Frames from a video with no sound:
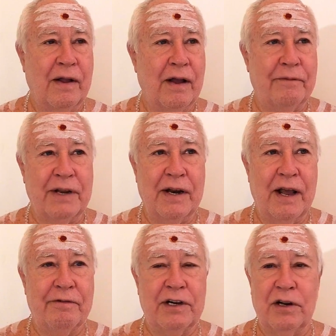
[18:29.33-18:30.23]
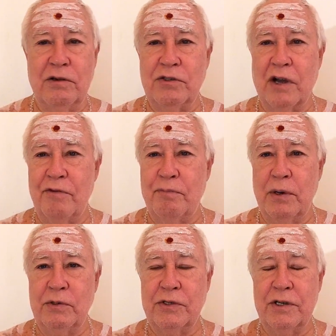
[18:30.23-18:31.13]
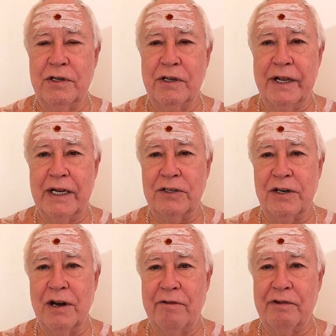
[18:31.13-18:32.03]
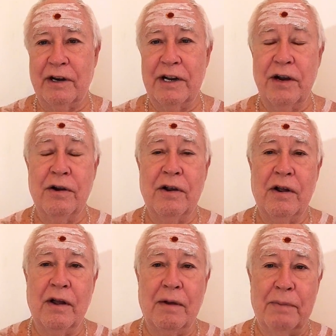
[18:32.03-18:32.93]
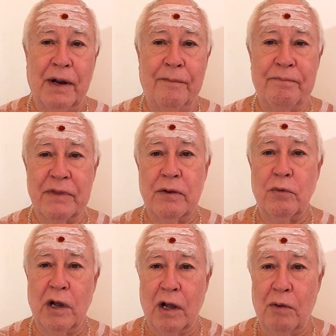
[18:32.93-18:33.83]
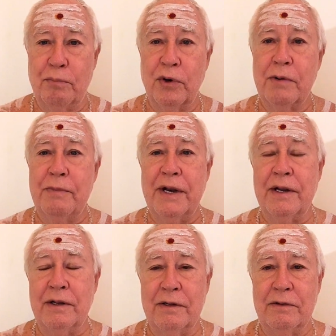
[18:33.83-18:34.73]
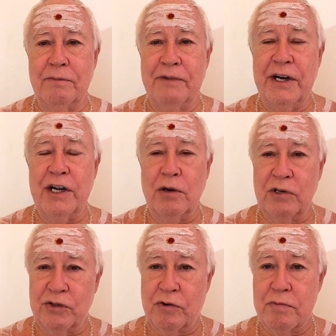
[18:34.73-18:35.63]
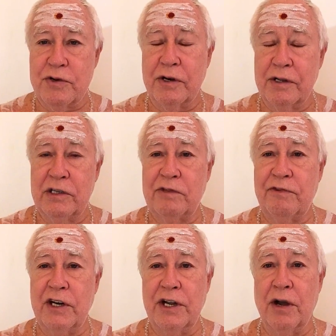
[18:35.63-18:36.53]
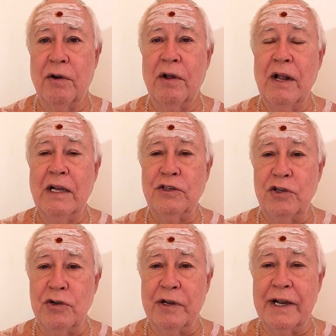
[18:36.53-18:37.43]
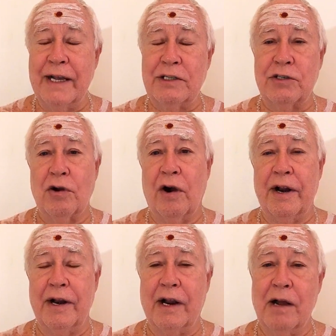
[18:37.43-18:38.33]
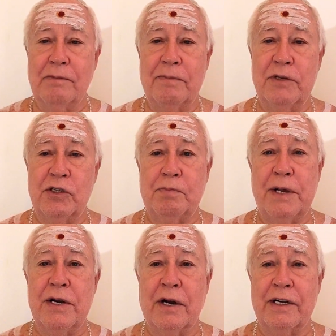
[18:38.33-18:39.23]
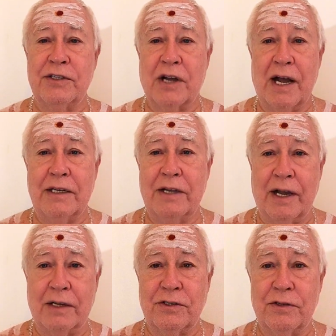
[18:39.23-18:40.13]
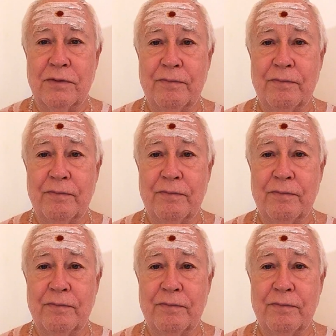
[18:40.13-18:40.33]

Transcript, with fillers: I mean, heaven knows I've posted the links enough on here, but I'll put them in the video description of this video so you can get started and come up to speed on this context.